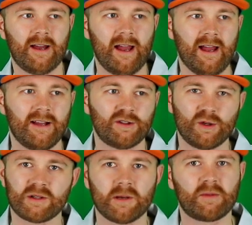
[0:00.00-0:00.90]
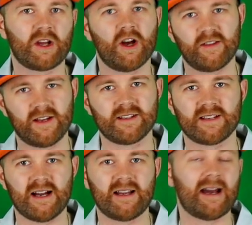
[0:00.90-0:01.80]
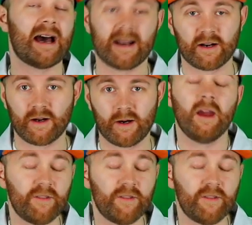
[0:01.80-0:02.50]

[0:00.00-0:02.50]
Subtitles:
and do something on the inside. I don't know.